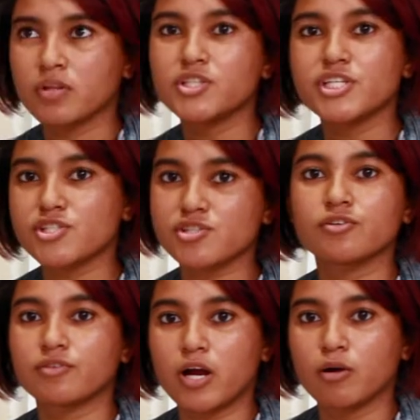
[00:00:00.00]
the
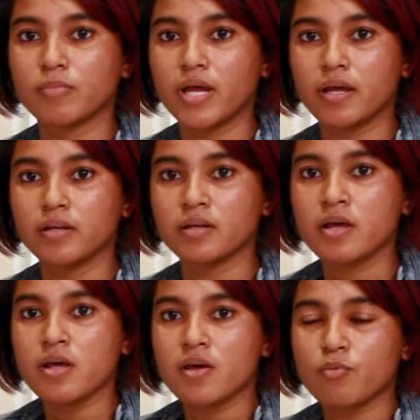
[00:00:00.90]
digital realm, and
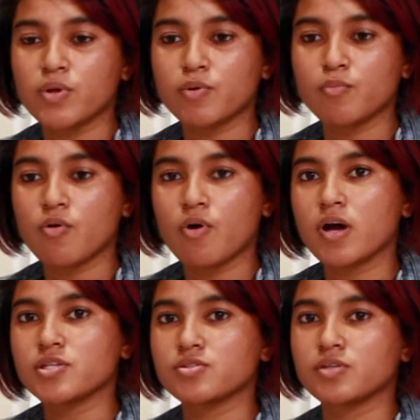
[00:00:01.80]
we were more
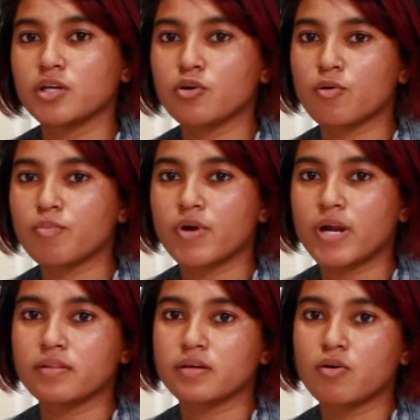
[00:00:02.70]
asked to
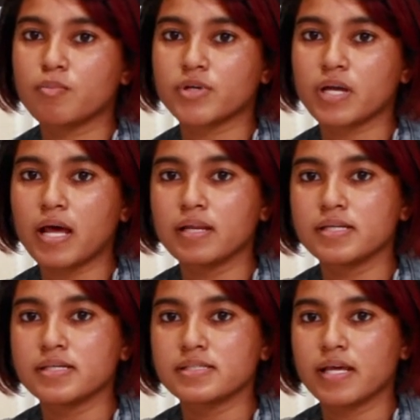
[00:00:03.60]
incorporate the corporate
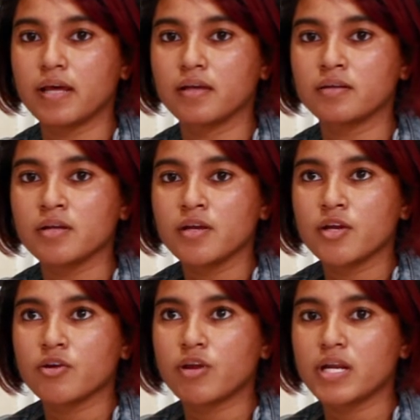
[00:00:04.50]
colors and
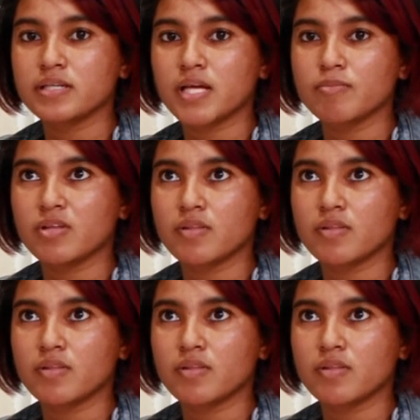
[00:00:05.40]
creating something